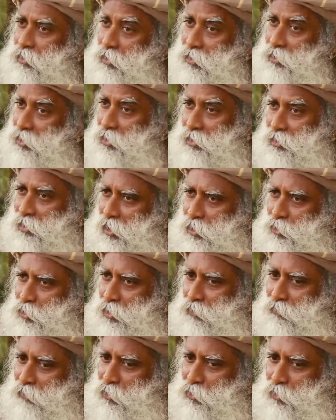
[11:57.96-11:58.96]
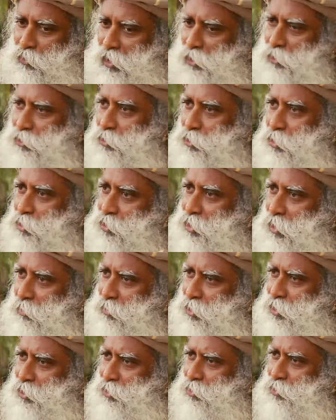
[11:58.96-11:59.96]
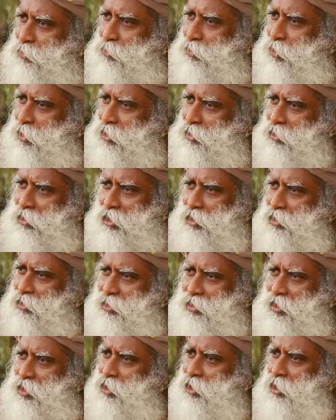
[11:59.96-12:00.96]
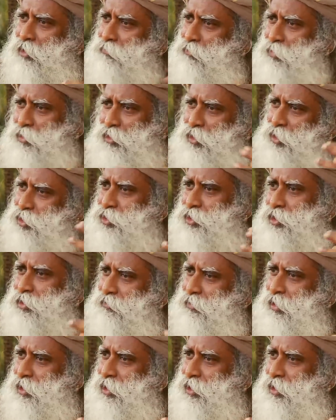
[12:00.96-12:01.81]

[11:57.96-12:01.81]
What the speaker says: It is actually, when you get to know something new, there is a certain invigoration of